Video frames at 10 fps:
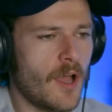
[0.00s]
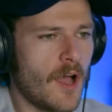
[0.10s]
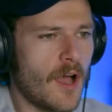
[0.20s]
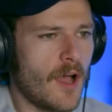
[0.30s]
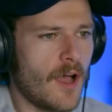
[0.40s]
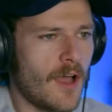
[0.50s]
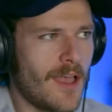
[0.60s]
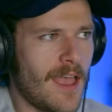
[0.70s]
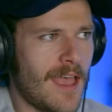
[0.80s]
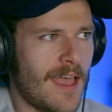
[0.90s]
uh,
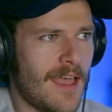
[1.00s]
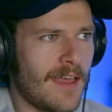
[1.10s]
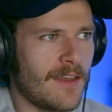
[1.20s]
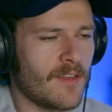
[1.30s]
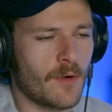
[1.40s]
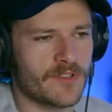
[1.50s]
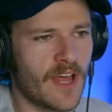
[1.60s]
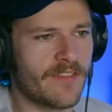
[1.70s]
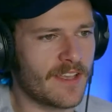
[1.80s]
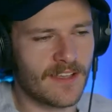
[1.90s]
and there was
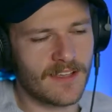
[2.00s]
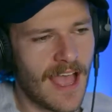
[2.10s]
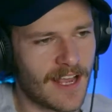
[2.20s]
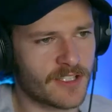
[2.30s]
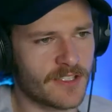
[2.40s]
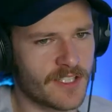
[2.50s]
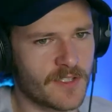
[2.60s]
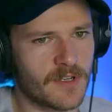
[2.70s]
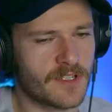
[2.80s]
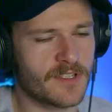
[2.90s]
nothing actually
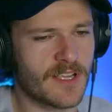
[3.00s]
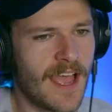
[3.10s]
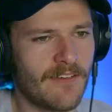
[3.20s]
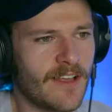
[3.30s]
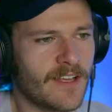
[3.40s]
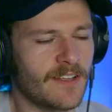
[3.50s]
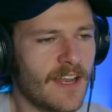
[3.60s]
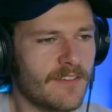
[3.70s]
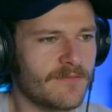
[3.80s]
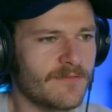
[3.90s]
suspicious. I have like a
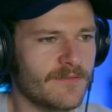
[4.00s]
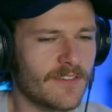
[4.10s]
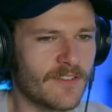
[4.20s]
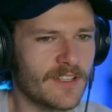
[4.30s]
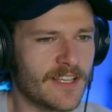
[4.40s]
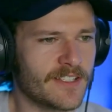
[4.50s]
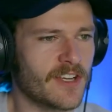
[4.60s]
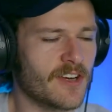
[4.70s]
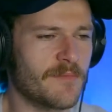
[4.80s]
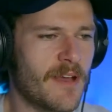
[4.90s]
lot of different like
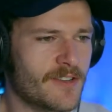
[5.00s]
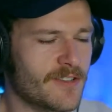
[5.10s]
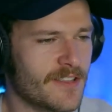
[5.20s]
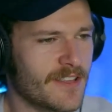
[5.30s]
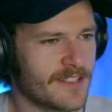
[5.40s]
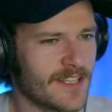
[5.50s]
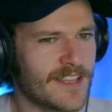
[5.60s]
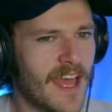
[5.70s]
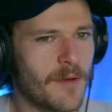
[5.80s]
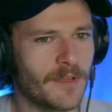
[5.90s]
security measures and things like
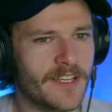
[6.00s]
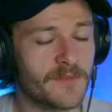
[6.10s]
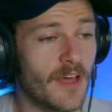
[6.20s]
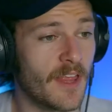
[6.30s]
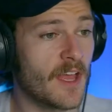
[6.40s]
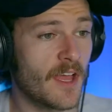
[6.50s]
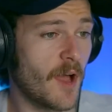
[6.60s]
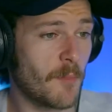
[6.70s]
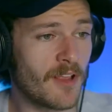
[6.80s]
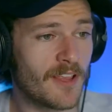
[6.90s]
that in place. But mm-hmm.
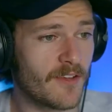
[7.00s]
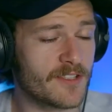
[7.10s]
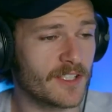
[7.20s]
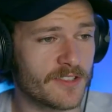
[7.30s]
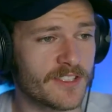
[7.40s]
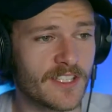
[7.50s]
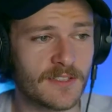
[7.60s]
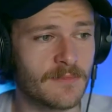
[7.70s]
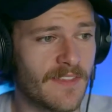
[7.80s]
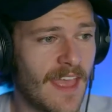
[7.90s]
apparently, there's a little
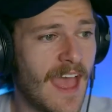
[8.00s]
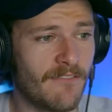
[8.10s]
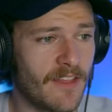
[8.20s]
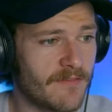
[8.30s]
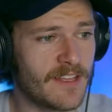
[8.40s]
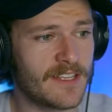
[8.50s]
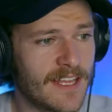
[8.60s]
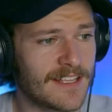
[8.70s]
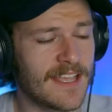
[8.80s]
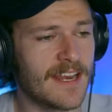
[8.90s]
system that they have that if they
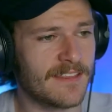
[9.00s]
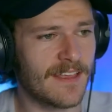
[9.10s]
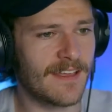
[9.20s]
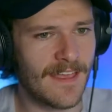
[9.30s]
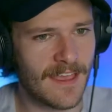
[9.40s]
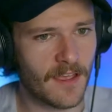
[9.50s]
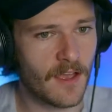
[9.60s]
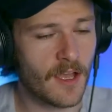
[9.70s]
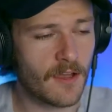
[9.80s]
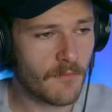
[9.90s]
detect anything, they
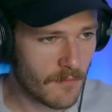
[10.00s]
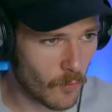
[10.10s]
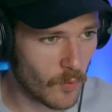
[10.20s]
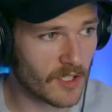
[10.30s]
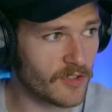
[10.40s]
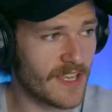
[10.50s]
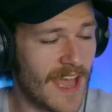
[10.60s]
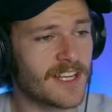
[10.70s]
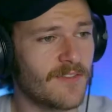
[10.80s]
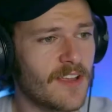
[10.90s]
will
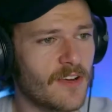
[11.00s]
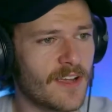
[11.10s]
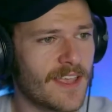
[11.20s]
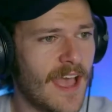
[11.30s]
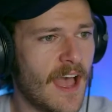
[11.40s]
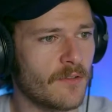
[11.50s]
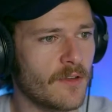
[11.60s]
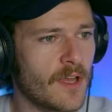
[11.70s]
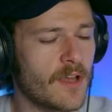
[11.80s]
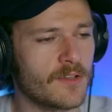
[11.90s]
deactivate your account
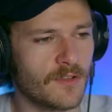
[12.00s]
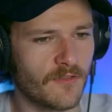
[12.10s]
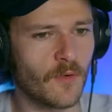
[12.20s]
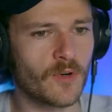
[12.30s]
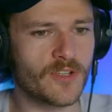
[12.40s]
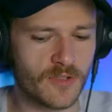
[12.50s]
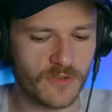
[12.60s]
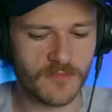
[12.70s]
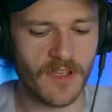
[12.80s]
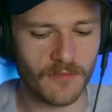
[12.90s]
to force you
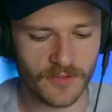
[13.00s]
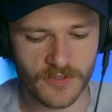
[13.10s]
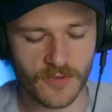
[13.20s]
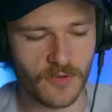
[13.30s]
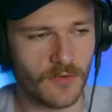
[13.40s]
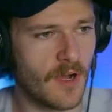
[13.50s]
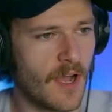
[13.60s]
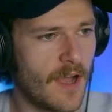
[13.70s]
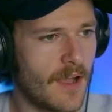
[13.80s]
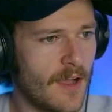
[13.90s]
to be able to
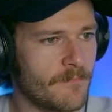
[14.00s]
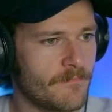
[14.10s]
uh,